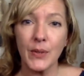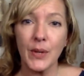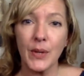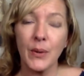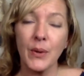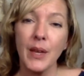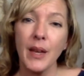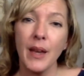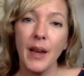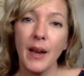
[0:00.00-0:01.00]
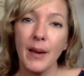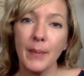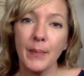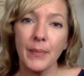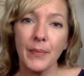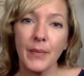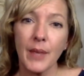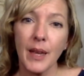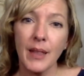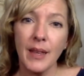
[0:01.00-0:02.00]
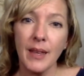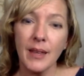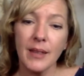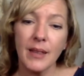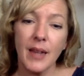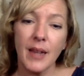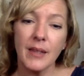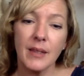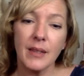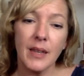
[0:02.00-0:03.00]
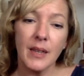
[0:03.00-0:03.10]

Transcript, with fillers: So um, I think that